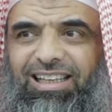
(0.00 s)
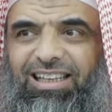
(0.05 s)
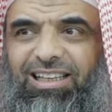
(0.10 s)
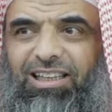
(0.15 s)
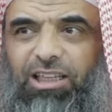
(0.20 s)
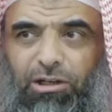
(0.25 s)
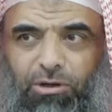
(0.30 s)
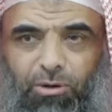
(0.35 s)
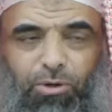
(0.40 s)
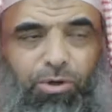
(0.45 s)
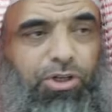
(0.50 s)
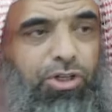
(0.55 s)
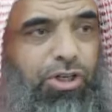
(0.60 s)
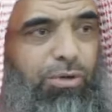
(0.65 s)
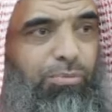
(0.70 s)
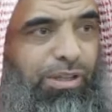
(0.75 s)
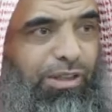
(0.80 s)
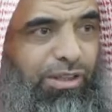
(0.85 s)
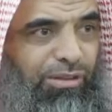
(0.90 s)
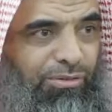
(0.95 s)
the
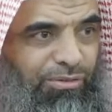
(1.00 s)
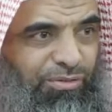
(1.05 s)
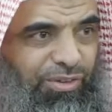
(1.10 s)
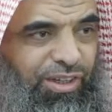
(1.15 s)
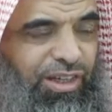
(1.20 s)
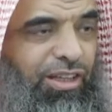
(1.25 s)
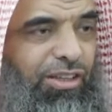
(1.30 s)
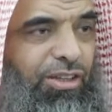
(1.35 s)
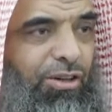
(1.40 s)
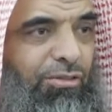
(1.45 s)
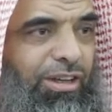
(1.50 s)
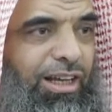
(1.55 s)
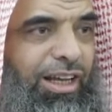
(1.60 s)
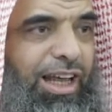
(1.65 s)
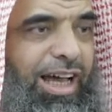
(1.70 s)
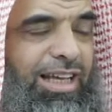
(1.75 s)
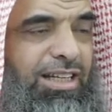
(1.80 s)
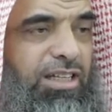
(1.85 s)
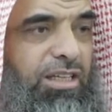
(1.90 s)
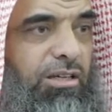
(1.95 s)
lordship and the divinity of
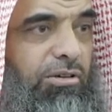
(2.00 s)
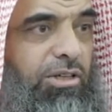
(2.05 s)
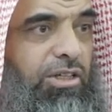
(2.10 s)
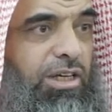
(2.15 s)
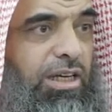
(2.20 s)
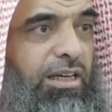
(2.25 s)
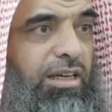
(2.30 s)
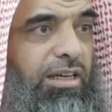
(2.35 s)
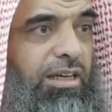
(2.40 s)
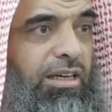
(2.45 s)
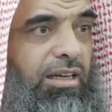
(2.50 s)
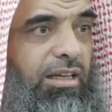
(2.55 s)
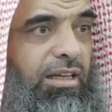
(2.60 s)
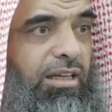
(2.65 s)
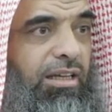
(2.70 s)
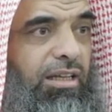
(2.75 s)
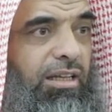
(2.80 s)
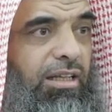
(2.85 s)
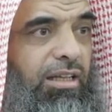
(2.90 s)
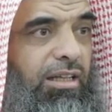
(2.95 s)
Allah Azza wa Jal.
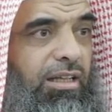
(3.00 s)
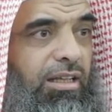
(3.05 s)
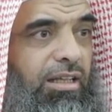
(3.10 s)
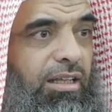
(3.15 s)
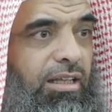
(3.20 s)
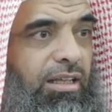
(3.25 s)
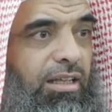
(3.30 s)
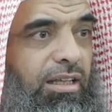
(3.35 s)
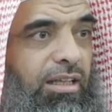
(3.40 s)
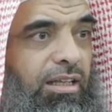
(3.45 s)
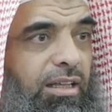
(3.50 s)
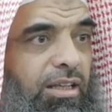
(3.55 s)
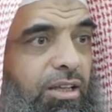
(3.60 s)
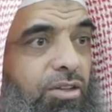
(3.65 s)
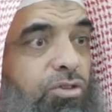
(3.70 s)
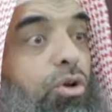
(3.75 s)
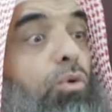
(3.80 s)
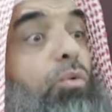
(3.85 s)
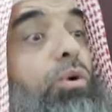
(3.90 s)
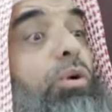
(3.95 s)

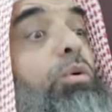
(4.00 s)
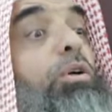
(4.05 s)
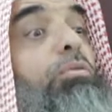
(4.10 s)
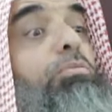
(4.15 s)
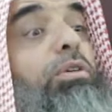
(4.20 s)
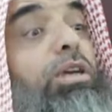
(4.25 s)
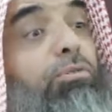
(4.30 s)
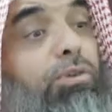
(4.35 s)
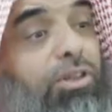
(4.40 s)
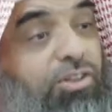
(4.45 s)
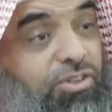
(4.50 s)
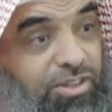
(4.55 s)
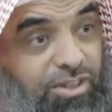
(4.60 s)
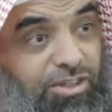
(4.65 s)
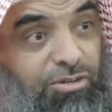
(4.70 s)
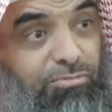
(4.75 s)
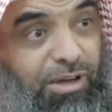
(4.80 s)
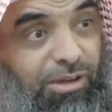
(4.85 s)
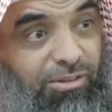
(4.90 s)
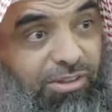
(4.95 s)
So we will be
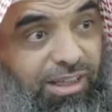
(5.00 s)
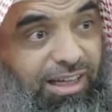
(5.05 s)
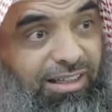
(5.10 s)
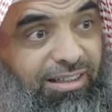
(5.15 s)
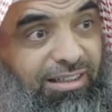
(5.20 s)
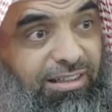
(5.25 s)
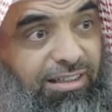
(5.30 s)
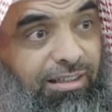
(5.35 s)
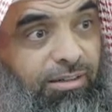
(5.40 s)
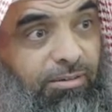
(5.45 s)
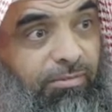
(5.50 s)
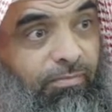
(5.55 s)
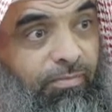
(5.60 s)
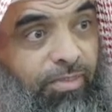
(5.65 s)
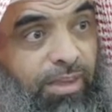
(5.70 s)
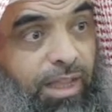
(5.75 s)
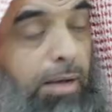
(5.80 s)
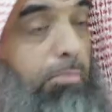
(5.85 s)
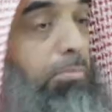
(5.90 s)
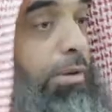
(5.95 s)
questioned about that.
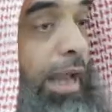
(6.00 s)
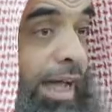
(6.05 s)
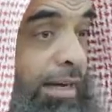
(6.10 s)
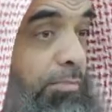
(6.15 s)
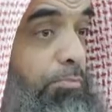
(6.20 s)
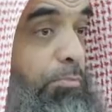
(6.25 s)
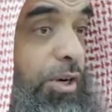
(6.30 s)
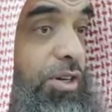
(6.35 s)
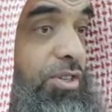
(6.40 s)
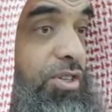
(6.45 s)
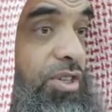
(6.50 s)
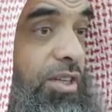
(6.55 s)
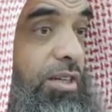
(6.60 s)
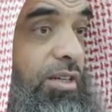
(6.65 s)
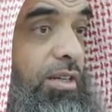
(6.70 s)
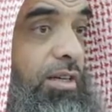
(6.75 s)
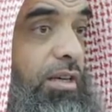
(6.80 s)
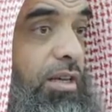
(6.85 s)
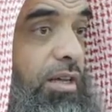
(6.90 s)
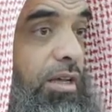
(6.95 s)
A blind
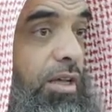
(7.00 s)
person